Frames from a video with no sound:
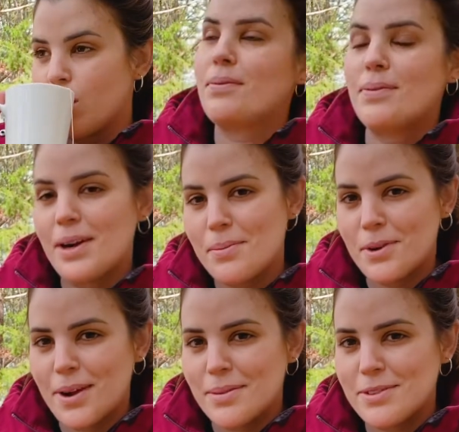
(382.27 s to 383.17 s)
What number
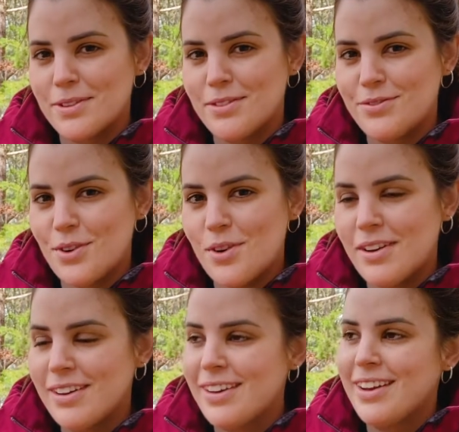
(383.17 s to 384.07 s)
are we up to? 4?
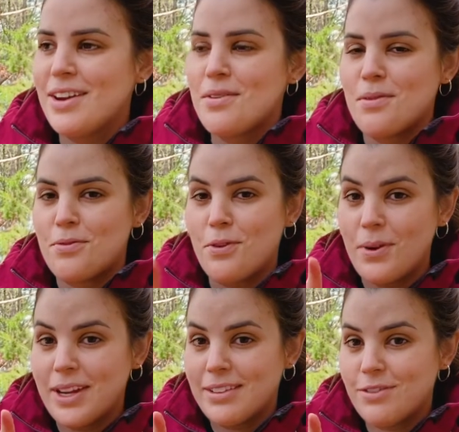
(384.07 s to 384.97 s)
Before
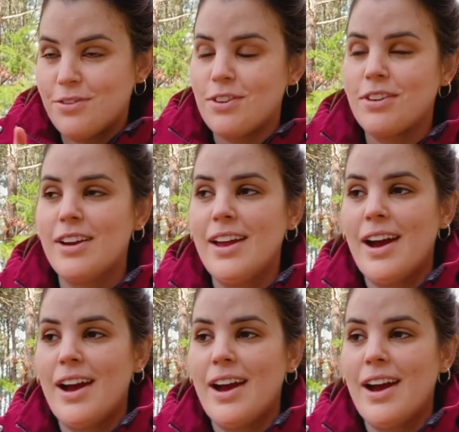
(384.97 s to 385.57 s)
we get to 4,